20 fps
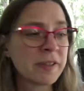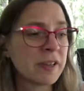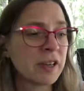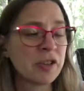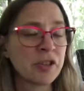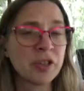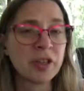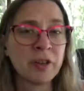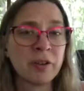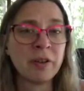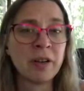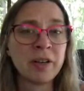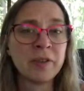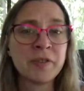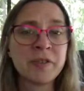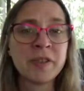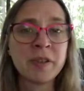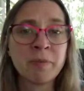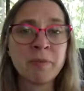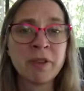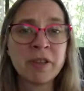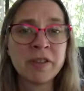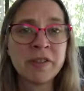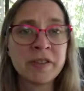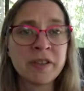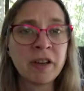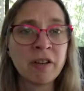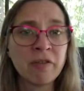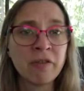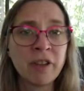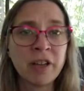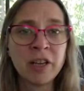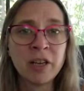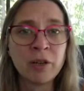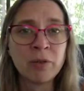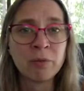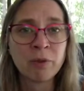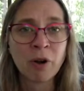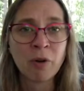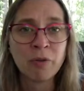session around some of the stuff that
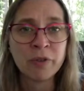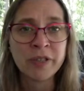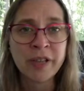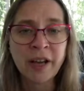you wrote